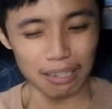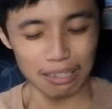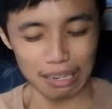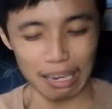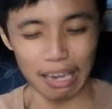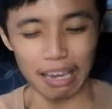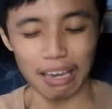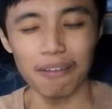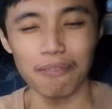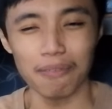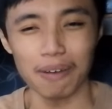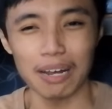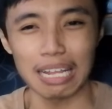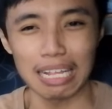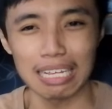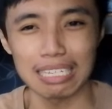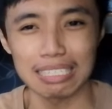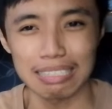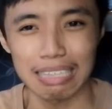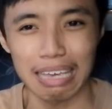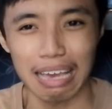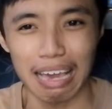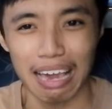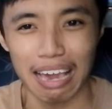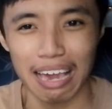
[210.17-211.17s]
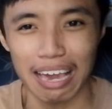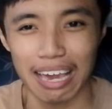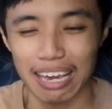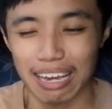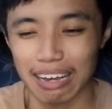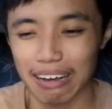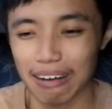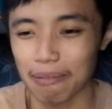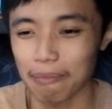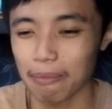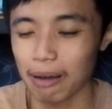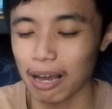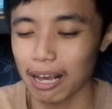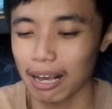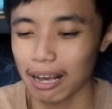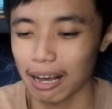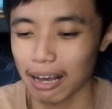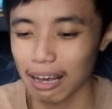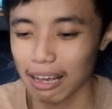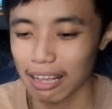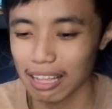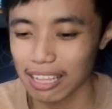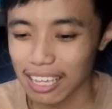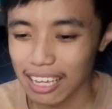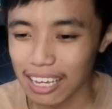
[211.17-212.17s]
she can really sing. Oh my
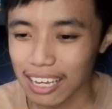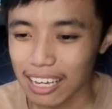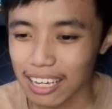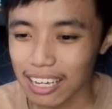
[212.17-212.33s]
god.